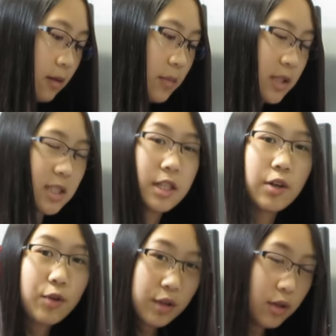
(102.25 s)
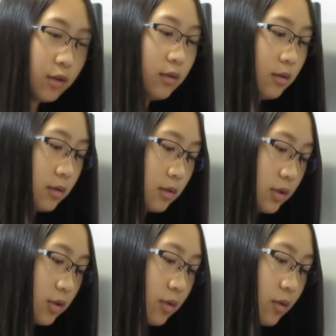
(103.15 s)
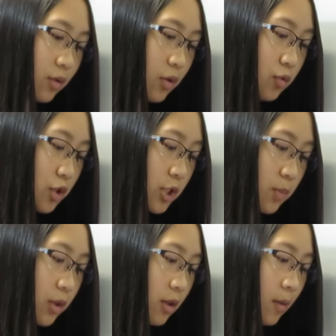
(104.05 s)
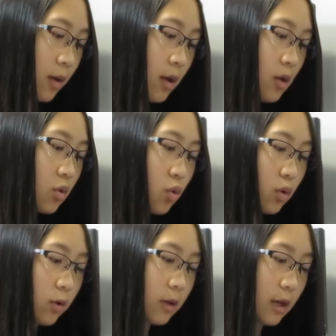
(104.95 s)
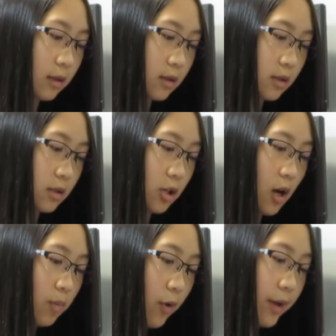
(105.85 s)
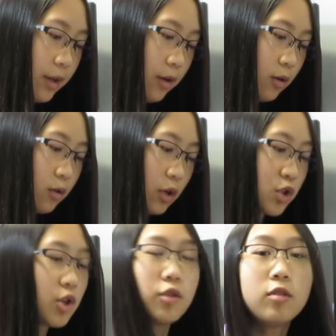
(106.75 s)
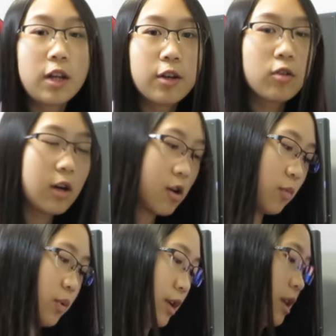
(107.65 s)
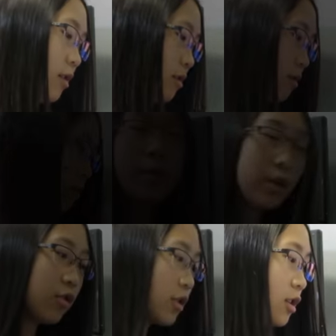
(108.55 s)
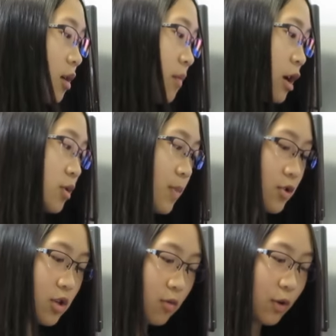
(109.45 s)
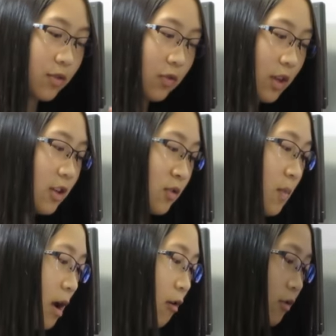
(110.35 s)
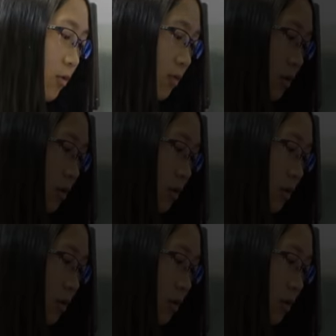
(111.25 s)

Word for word: material, so you just put the cord at the top right here. I'll show you later how to put it on. I'll be using the mouse bungee with this mouse.